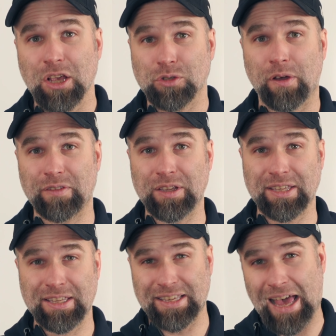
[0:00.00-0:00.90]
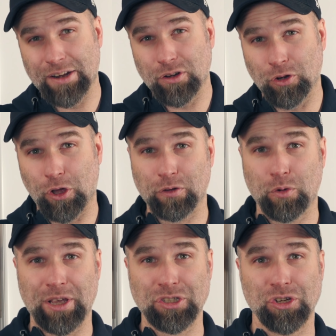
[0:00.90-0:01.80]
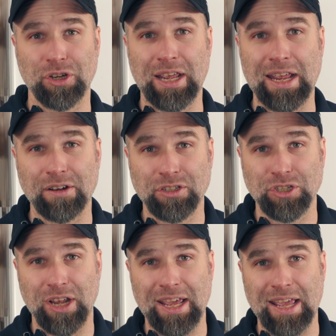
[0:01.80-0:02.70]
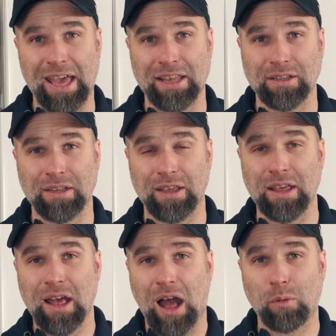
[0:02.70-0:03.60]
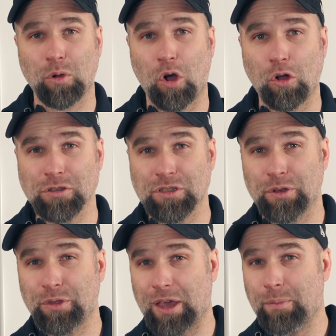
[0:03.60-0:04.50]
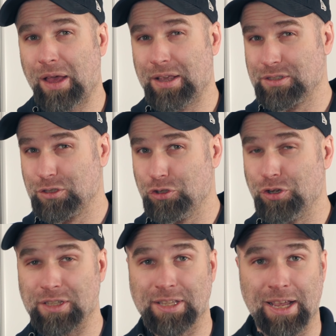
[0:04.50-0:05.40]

So I've gathered a lot of questions here today, and uh, I will answer them as good as